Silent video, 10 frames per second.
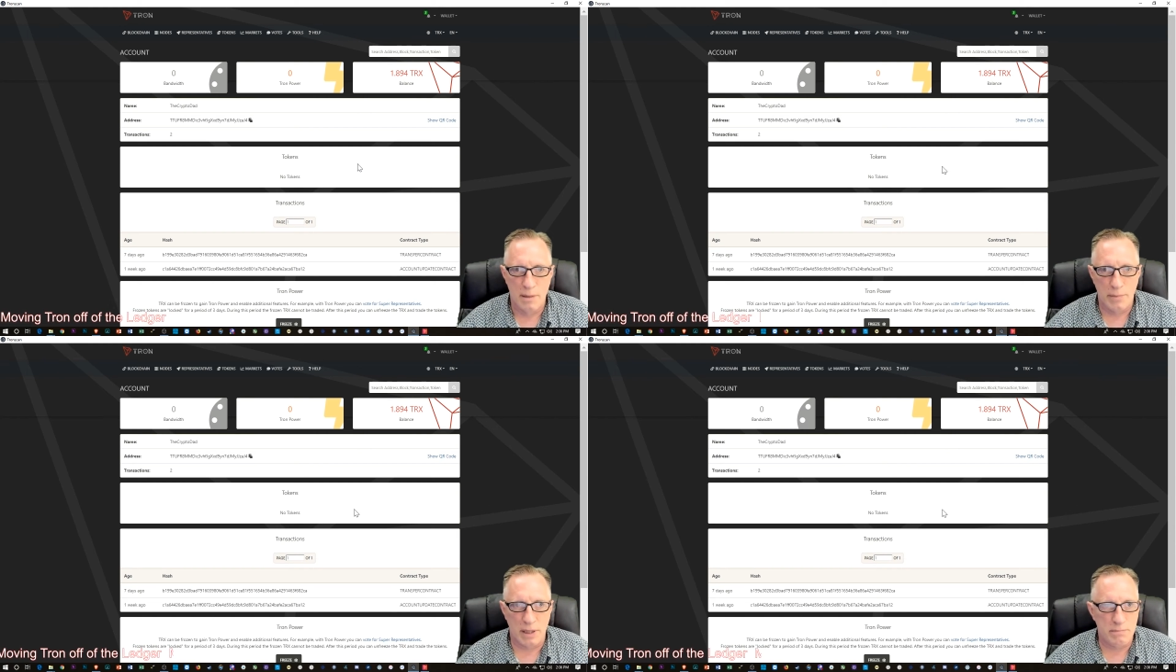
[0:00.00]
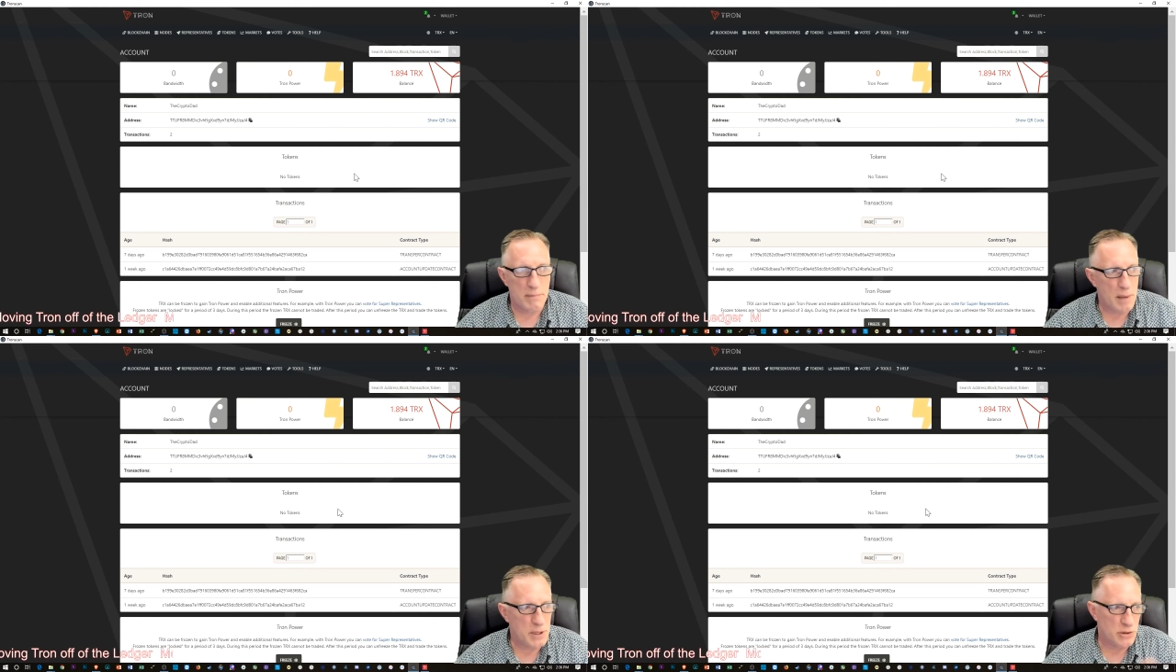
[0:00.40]
but
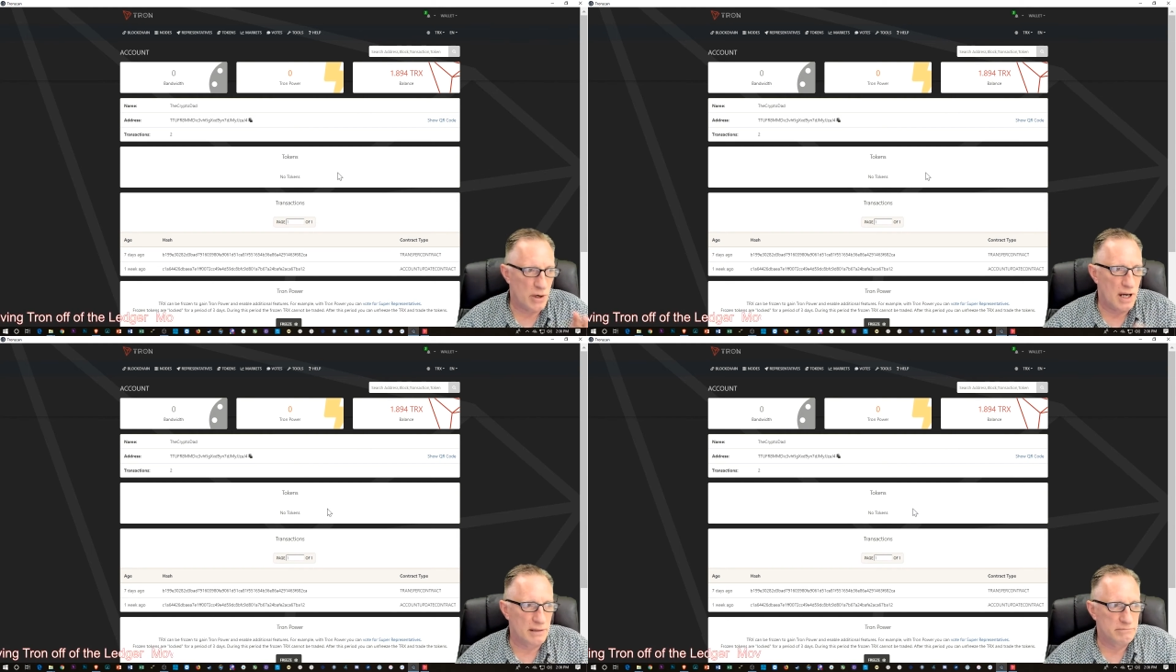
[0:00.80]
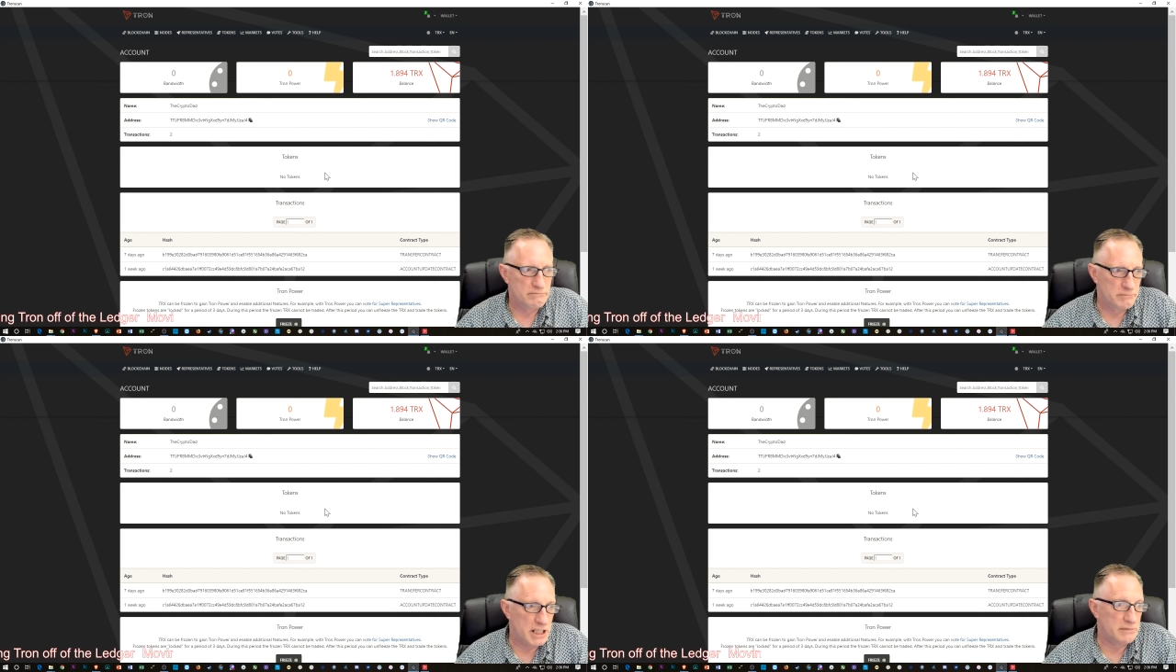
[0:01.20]
maybe Tron
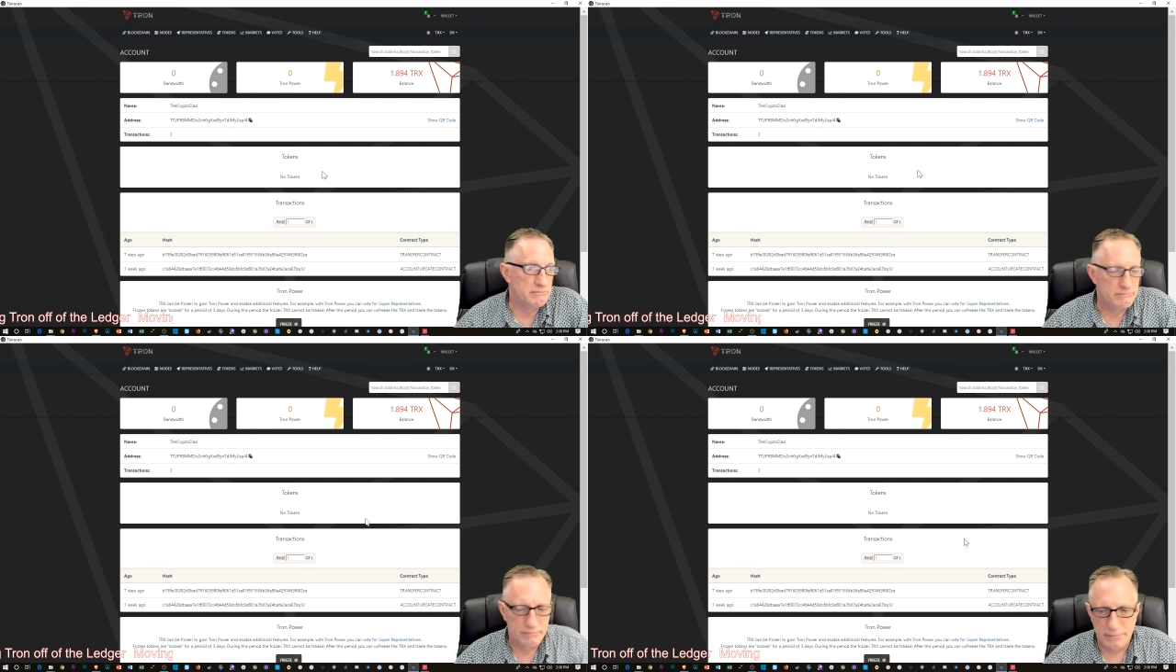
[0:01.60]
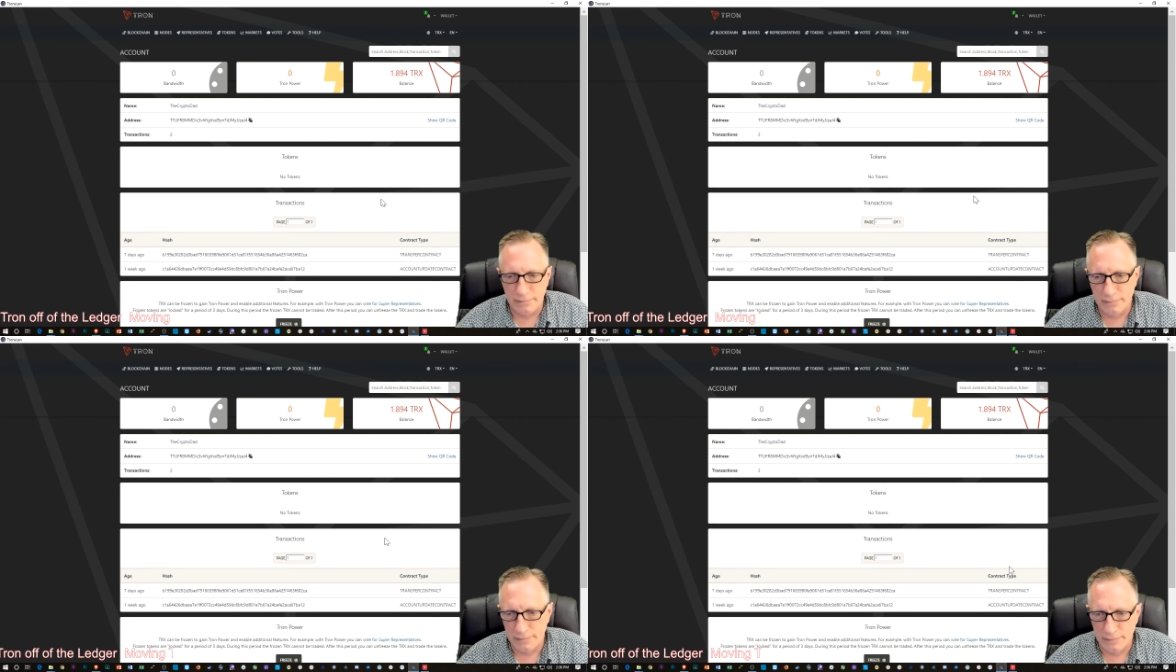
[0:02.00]
didn't.
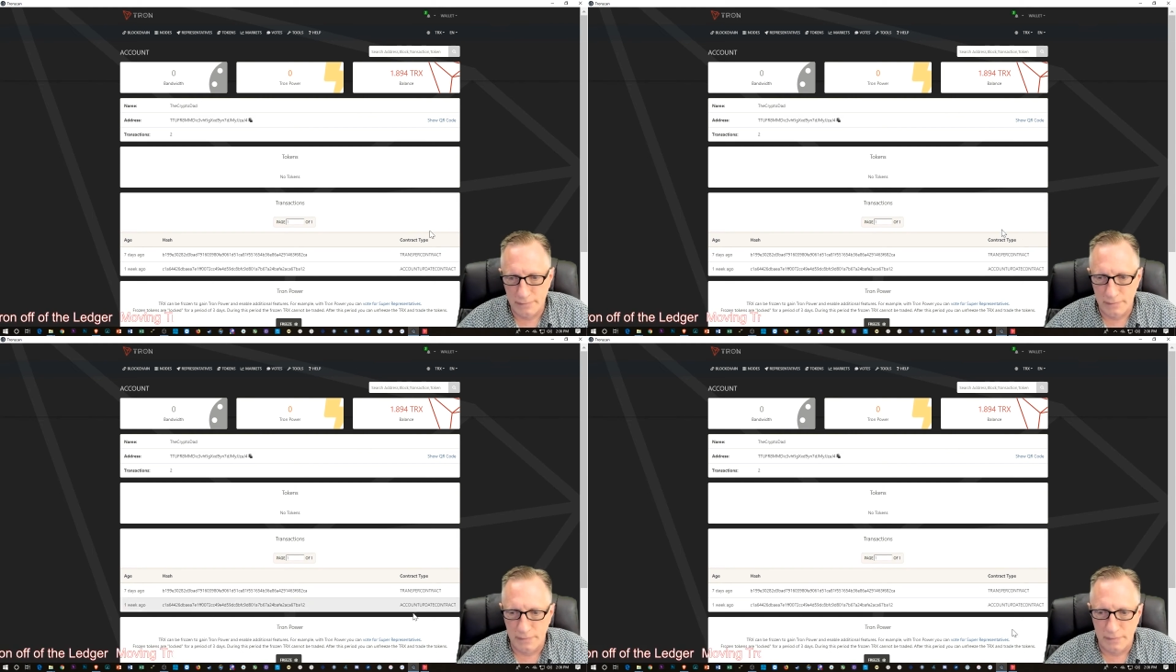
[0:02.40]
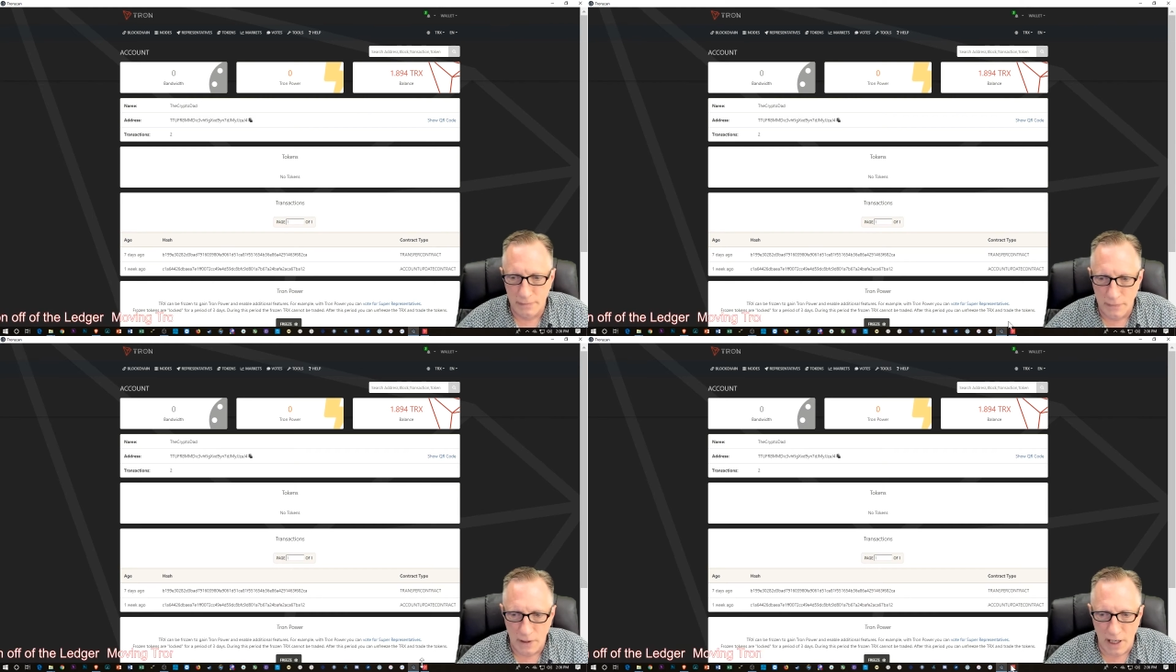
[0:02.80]

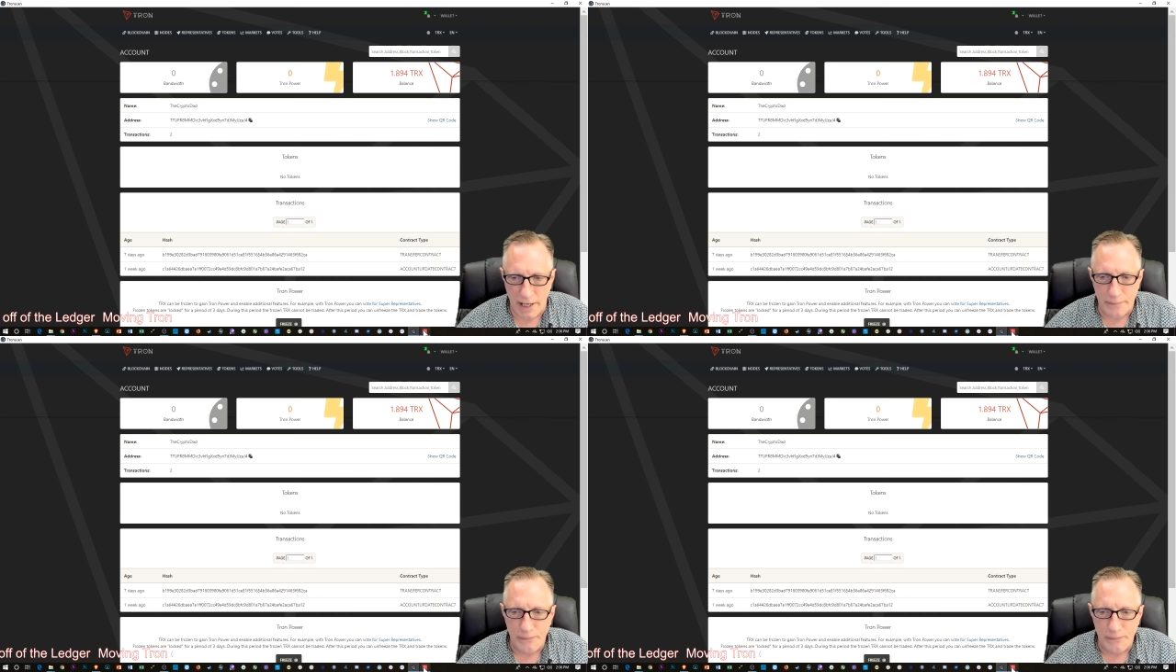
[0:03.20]
All right,